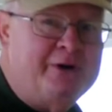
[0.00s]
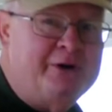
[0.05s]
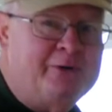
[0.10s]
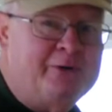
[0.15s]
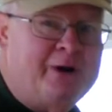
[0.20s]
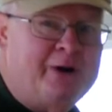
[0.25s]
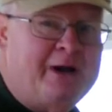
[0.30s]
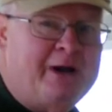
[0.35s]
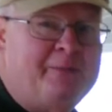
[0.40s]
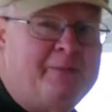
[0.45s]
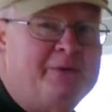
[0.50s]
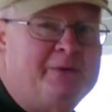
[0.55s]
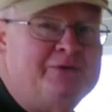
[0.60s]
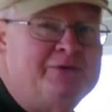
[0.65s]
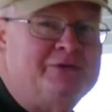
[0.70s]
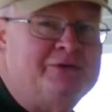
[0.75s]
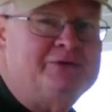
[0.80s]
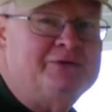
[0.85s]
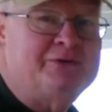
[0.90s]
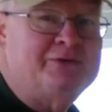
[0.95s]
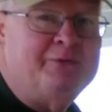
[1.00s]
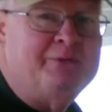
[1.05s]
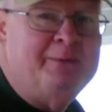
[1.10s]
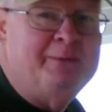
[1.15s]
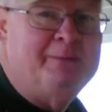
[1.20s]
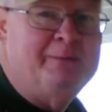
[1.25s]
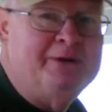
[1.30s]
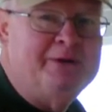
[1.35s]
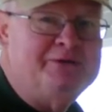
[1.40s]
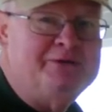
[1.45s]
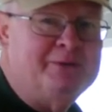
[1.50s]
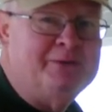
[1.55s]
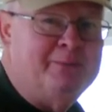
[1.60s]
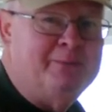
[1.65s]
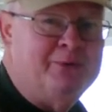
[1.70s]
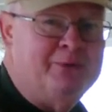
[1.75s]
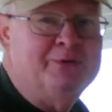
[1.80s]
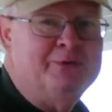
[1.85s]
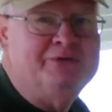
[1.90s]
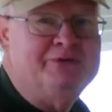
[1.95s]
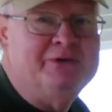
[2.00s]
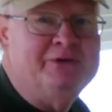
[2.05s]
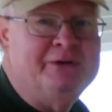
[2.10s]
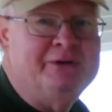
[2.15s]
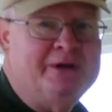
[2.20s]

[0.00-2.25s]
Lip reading: crop is just to replace the birdseed.